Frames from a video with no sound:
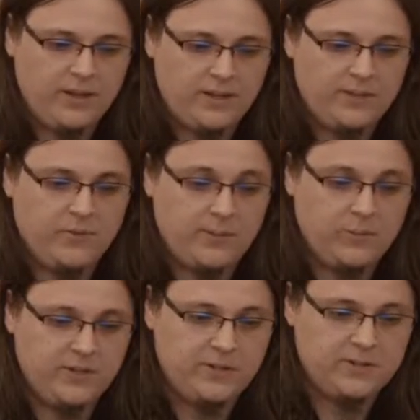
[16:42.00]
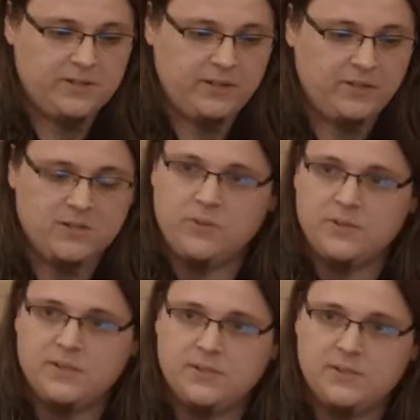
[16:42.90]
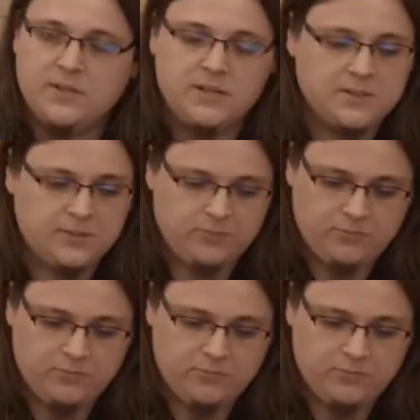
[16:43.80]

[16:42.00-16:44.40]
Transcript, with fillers: And even emulators like DOSBox and Xenos.